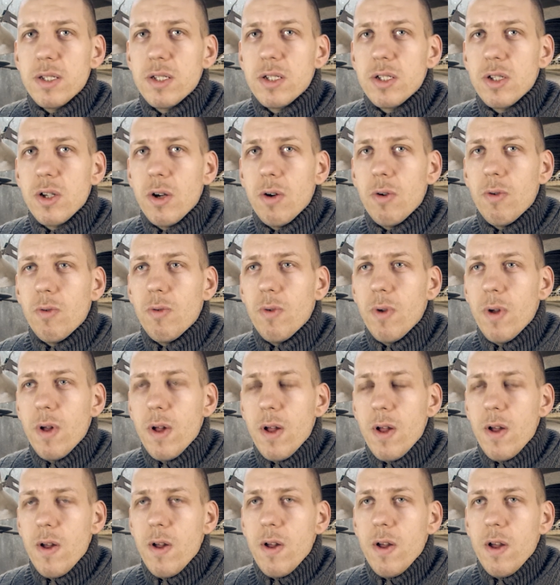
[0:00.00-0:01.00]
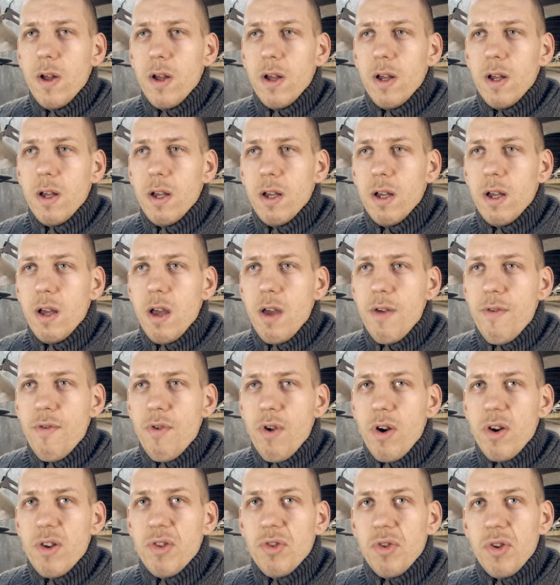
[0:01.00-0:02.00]
So if
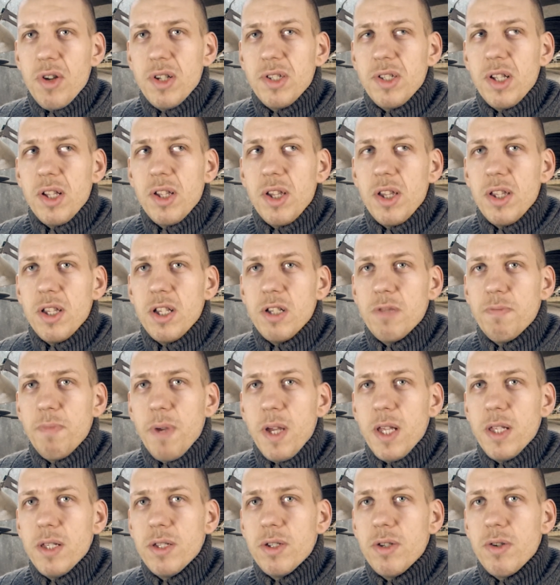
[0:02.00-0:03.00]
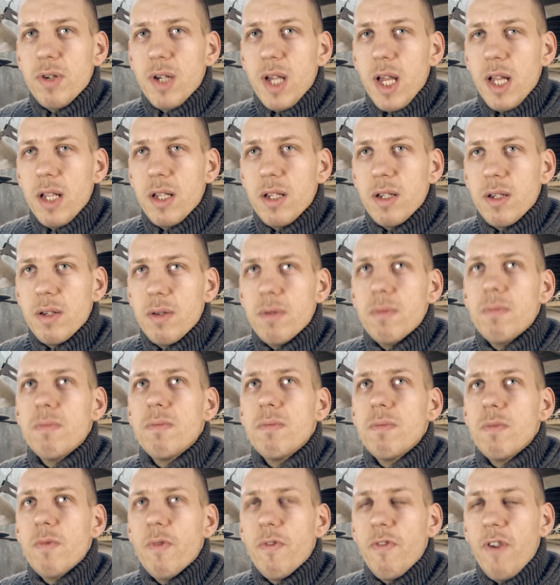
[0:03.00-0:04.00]
you are interested in these pins, you can
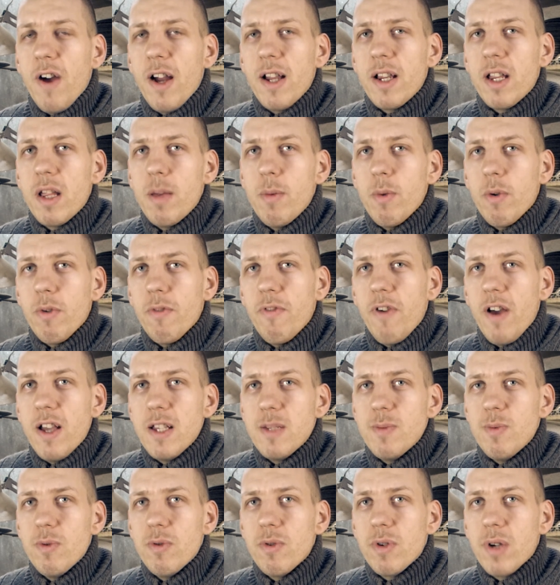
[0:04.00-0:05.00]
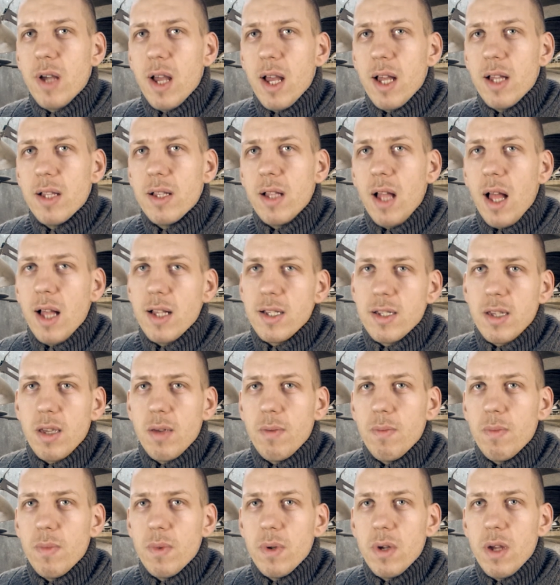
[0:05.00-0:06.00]
find him on Facebook and ask
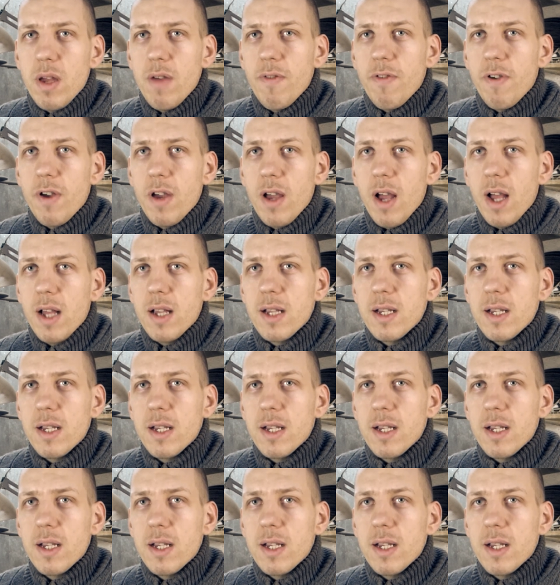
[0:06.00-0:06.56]
him if he